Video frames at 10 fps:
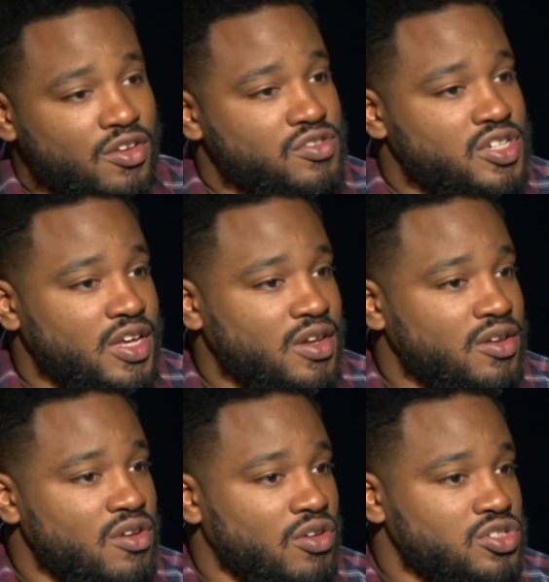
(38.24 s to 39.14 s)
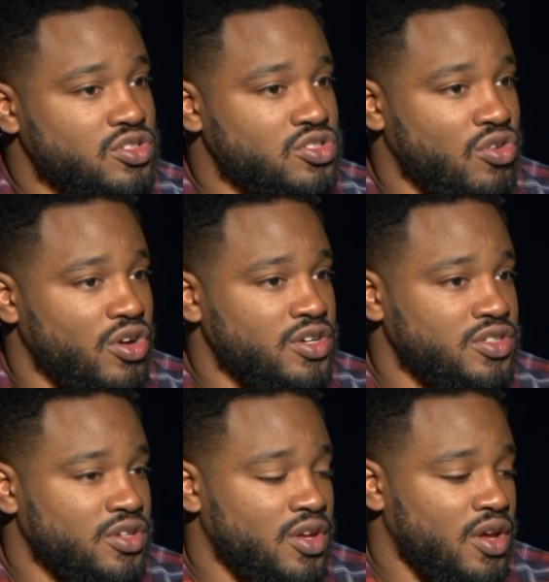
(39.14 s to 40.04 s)
You've seen, you know, the
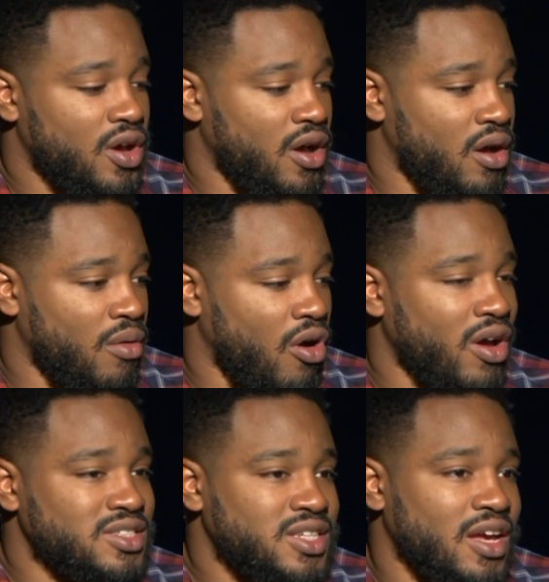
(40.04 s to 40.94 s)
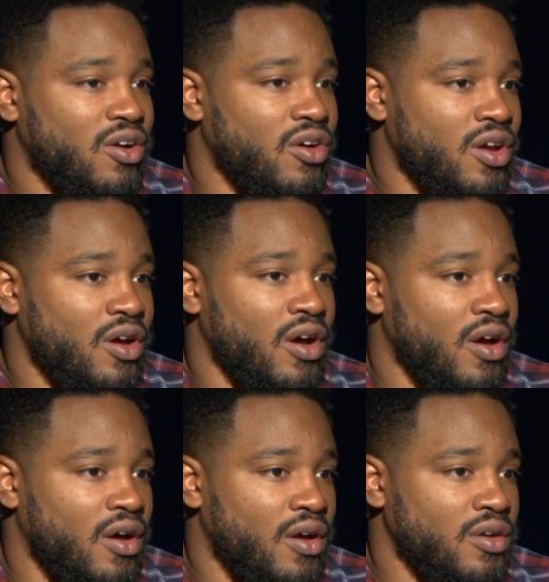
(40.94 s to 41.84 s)
stories um, always take on, a,
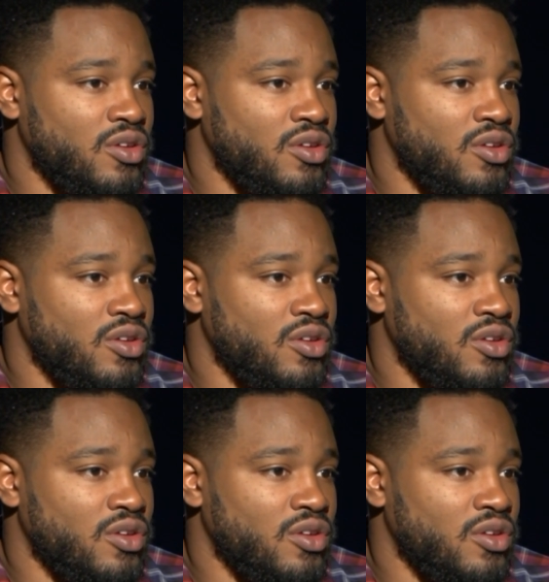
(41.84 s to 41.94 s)
uh,